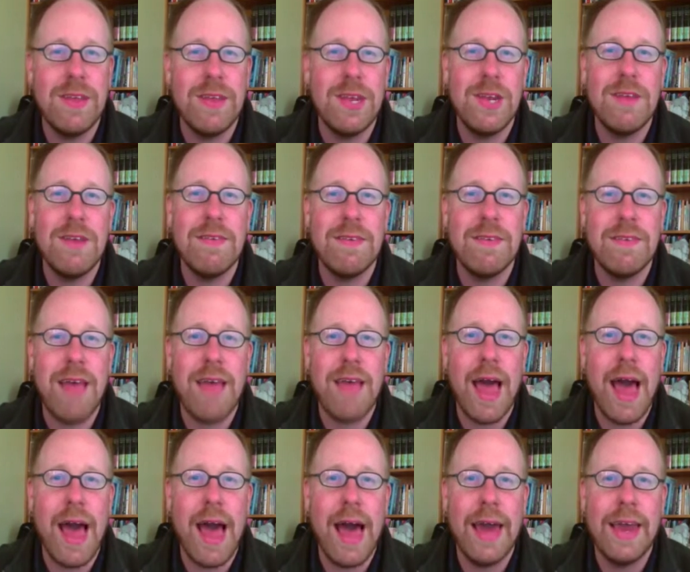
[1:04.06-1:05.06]
Jesus
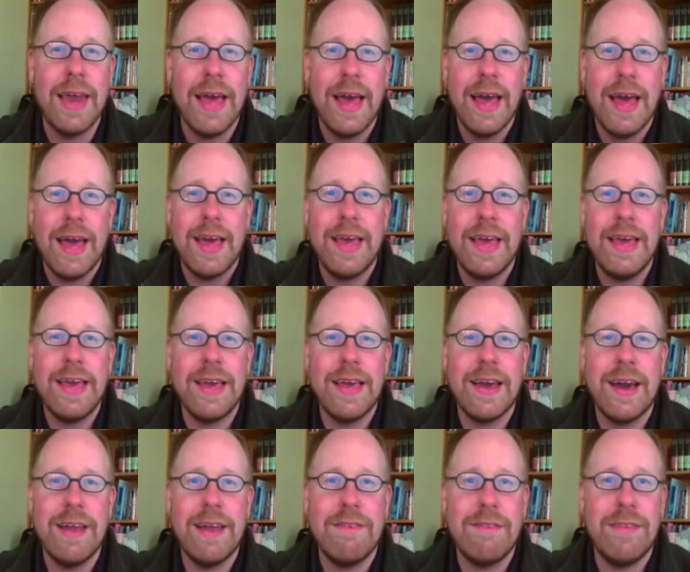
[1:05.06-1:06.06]
had, he
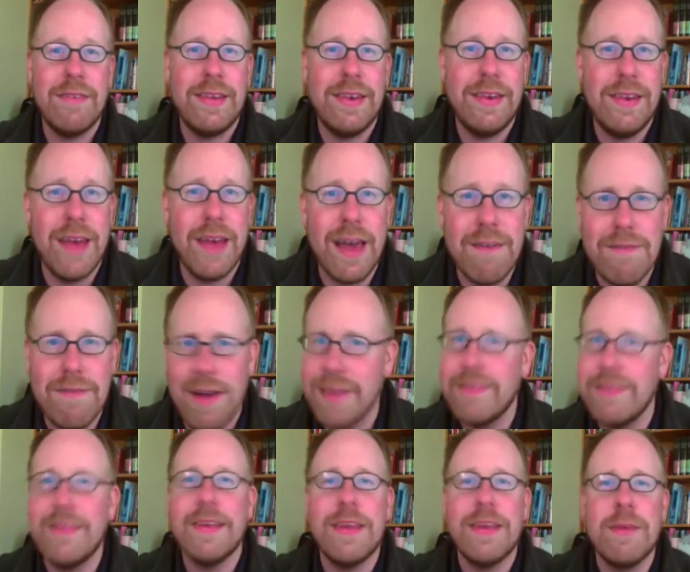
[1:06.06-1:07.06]
kind of
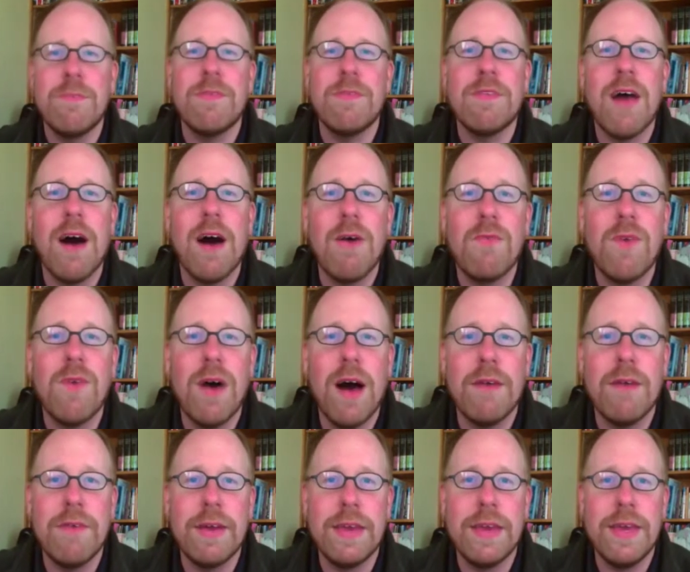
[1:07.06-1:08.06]
divested himself
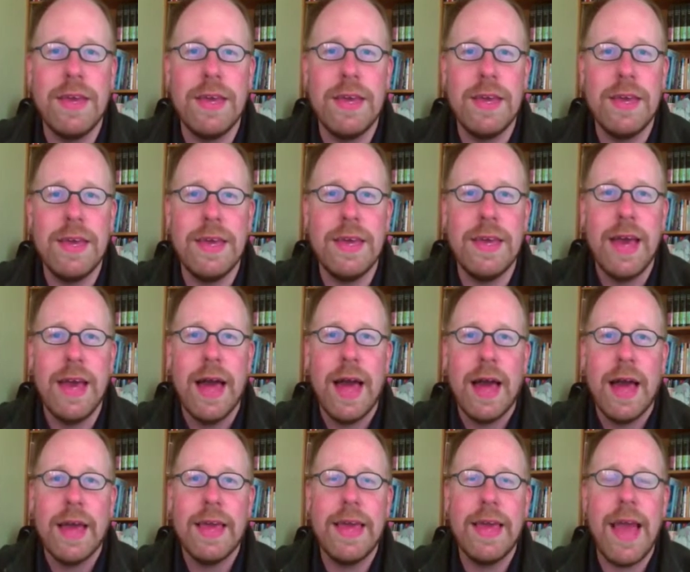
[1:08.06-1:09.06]
of it. He
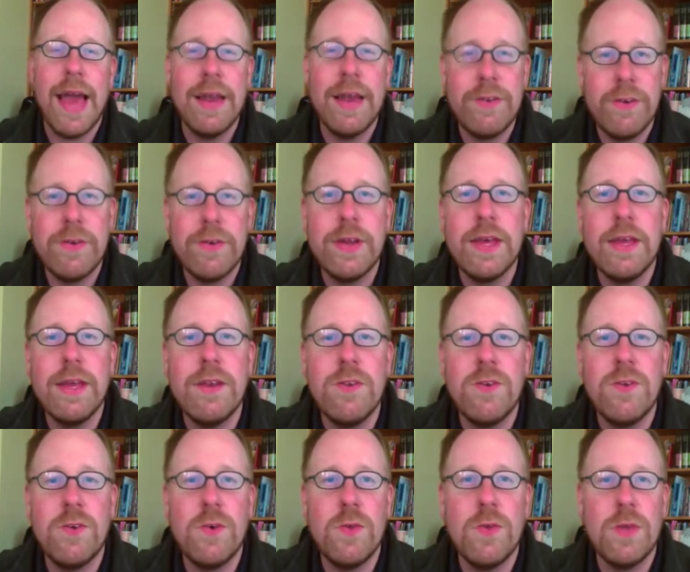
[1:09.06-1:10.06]
entered
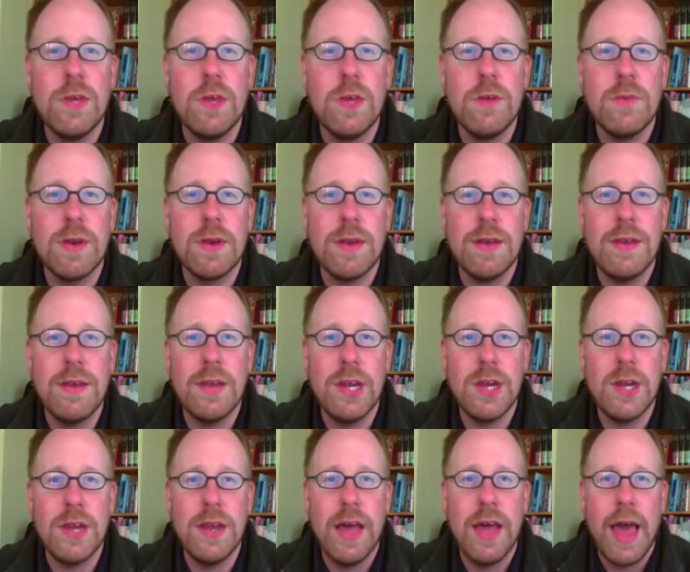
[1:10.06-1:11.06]
into the human
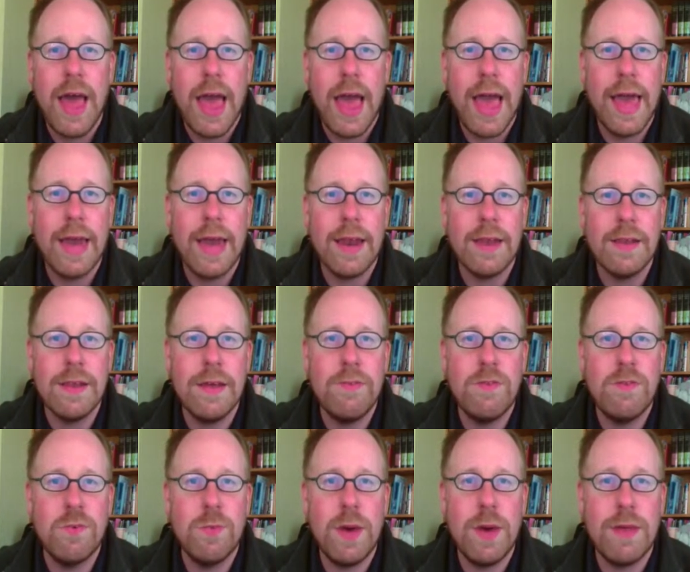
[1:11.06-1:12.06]
condition and
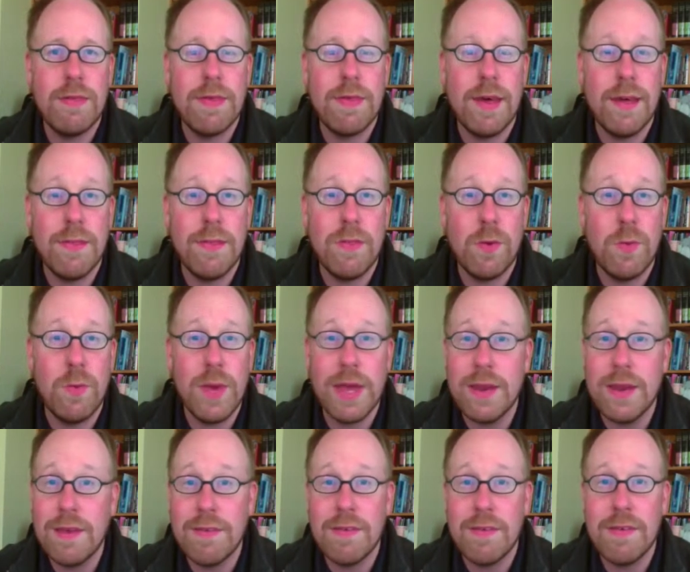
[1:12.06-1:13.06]
lived with the
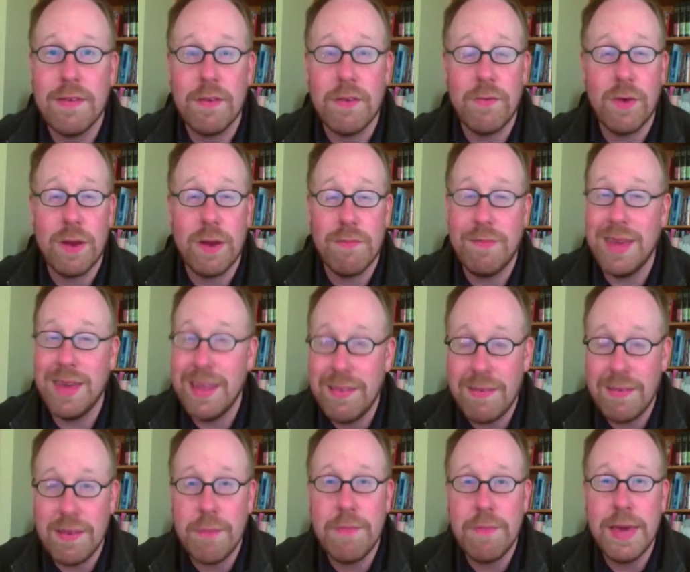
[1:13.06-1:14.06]
weaknesses of what it
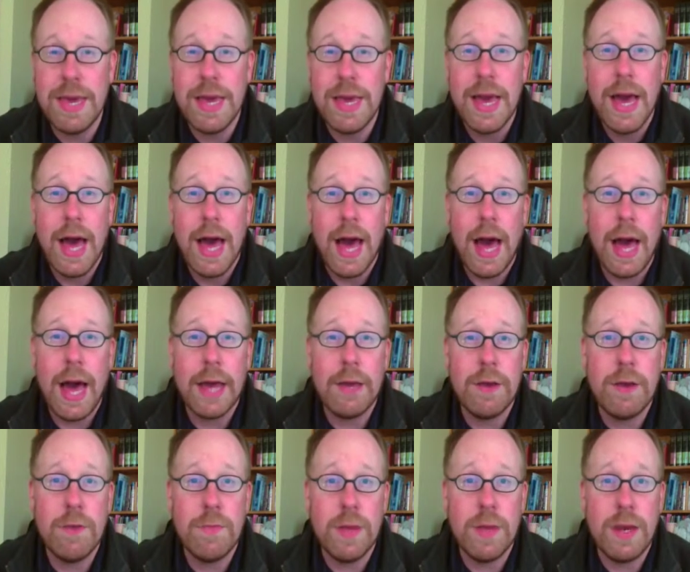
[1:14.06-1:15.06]
means to be a
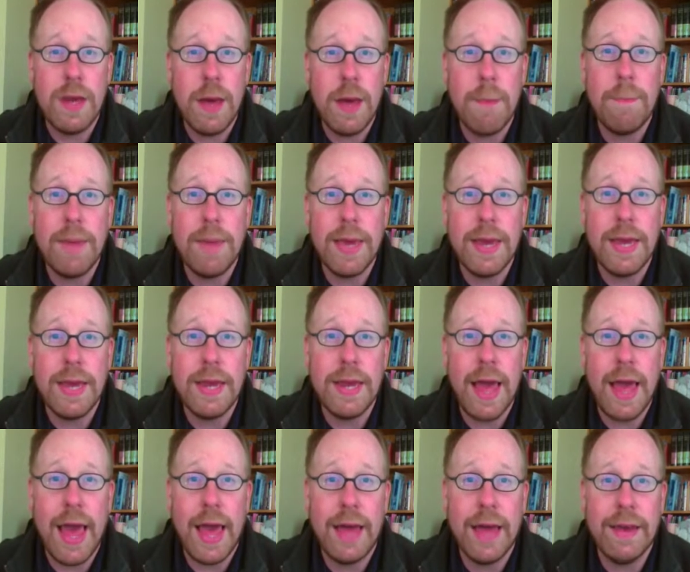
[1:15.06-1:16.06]
human being,
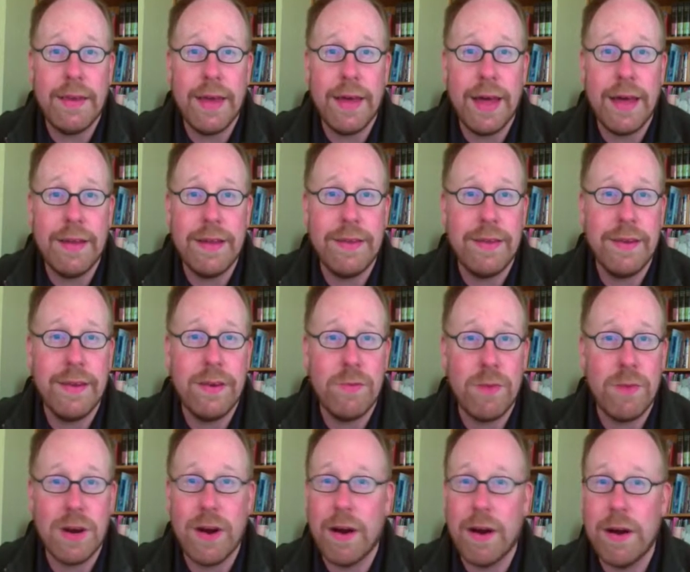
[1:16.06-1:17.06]
and
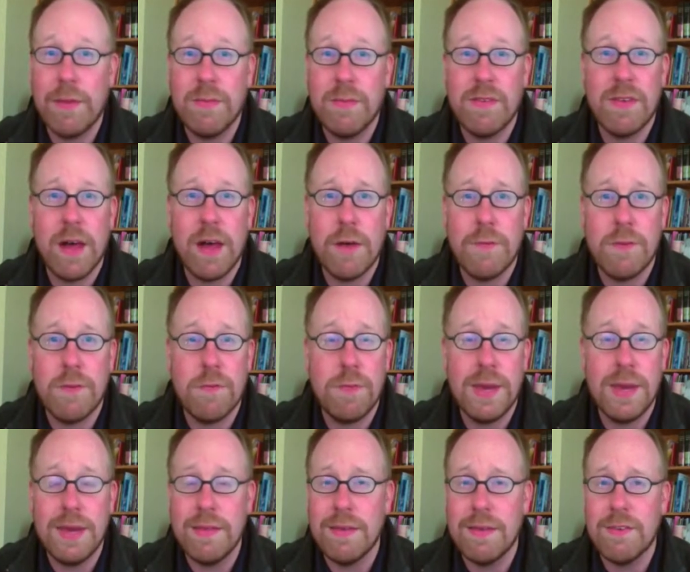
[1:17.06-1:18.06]
didn't regard himself as
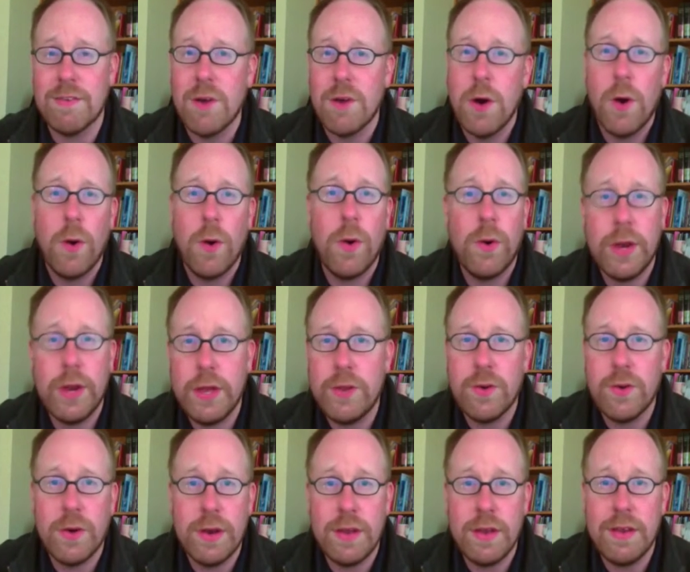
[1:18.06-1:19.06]
being this
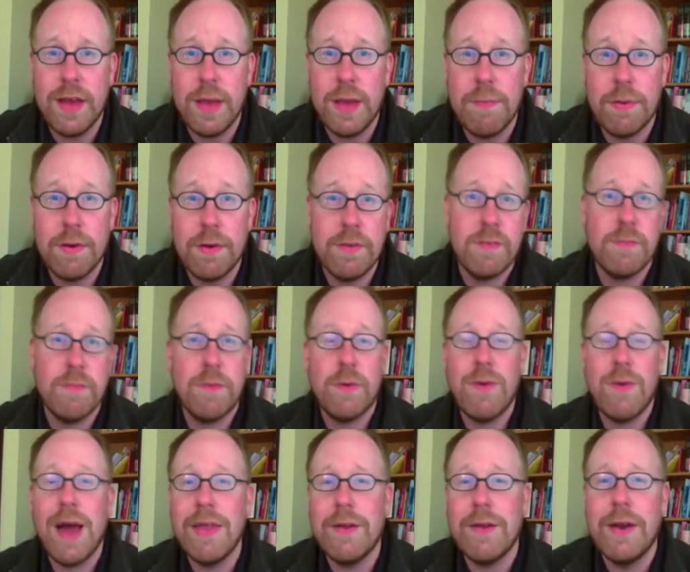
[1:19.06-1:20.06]
hoity-toity type person, but
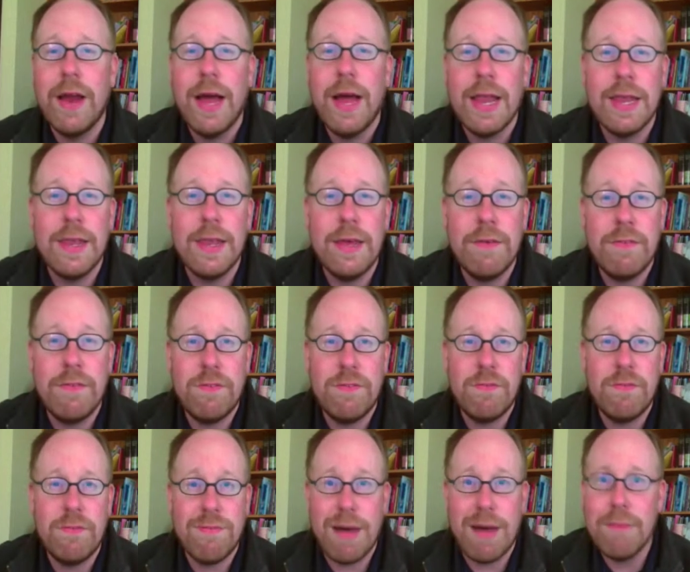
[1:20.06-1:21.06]
rather lived
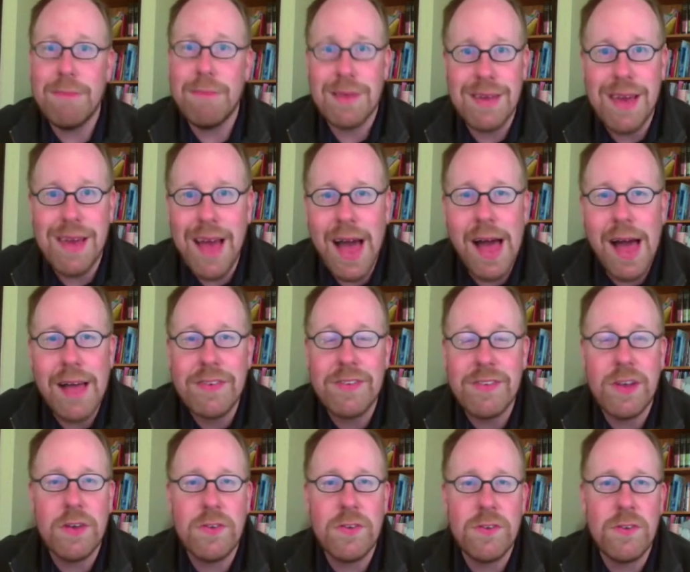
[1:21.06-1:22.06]
humbly
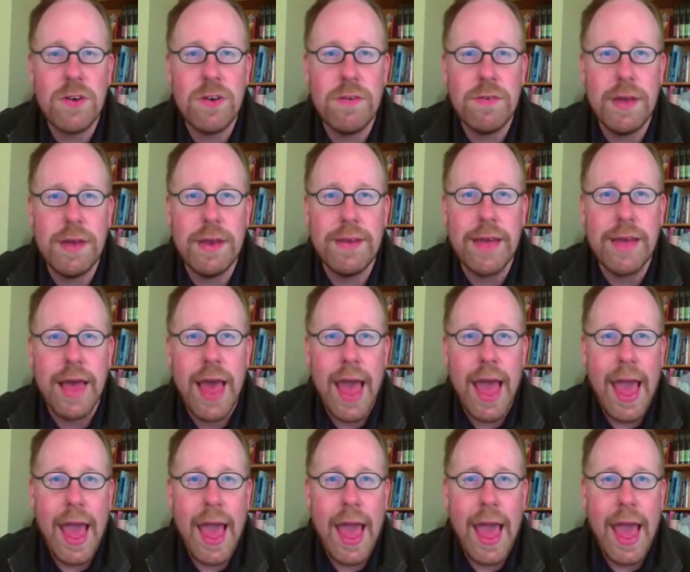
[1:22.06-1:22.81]
as a servant.